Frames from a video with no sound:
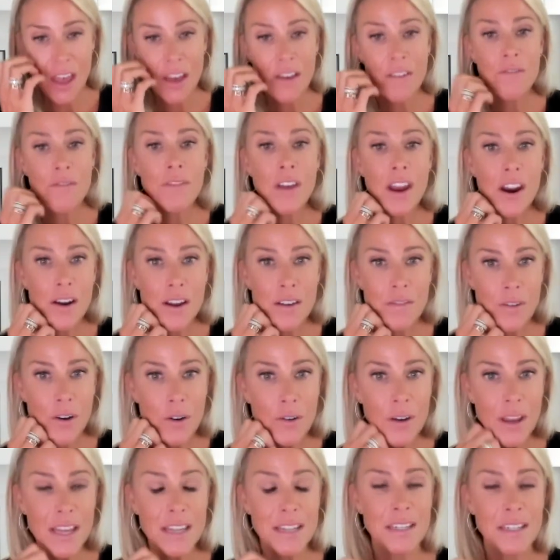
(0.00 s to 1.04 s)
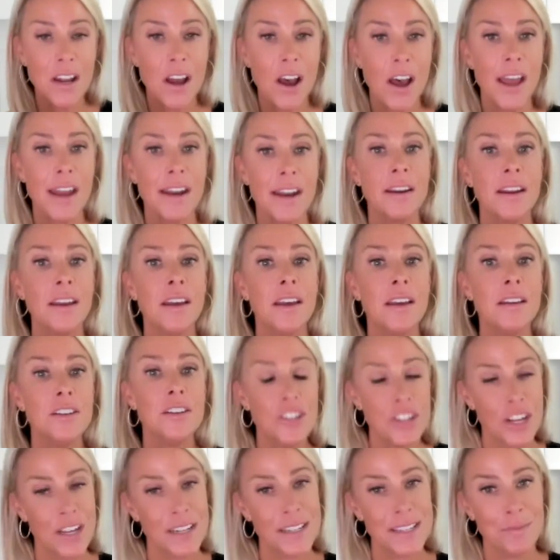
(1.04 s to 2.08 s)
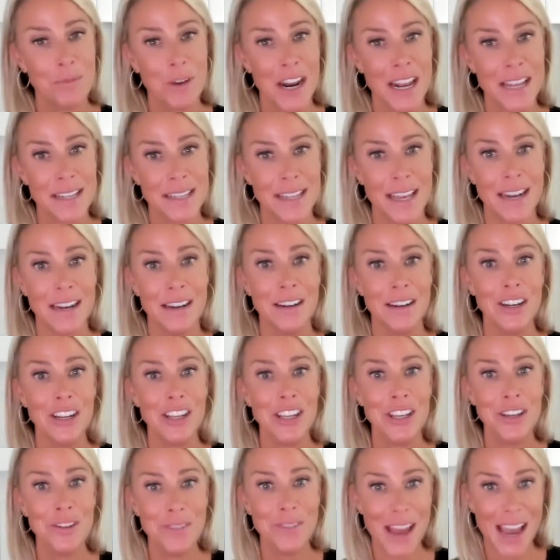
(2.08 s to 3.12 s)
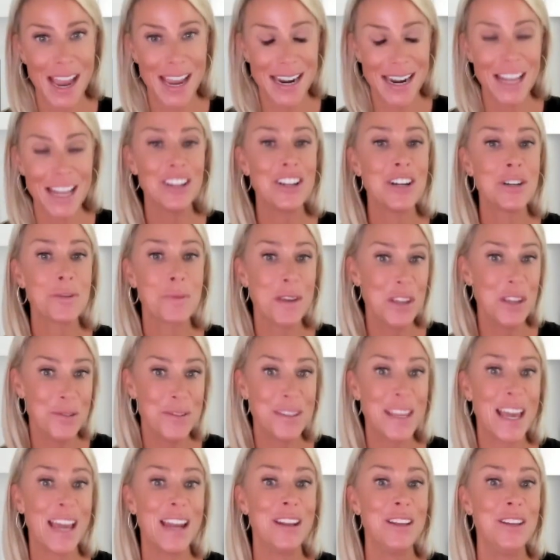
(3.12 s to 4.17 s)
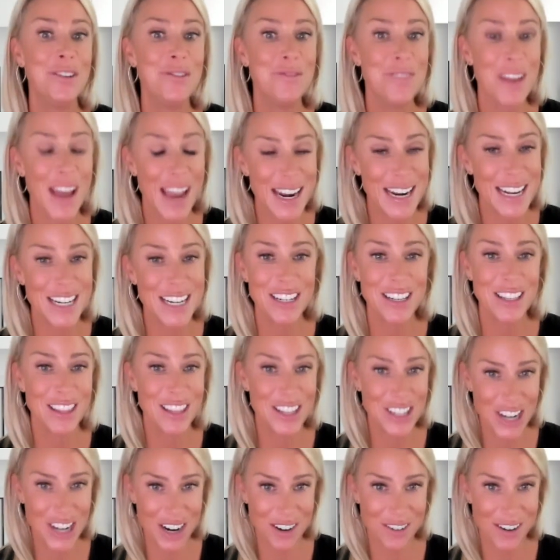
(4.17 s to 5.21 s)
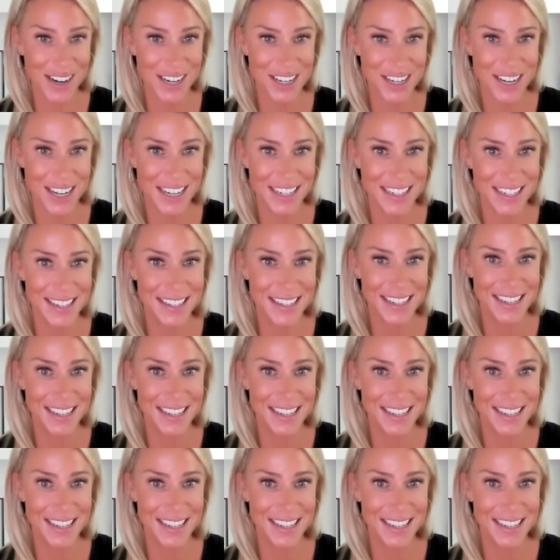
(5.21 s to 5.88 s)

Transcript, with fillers: very focused on just what I said, unite, just what you said, uniting the generations.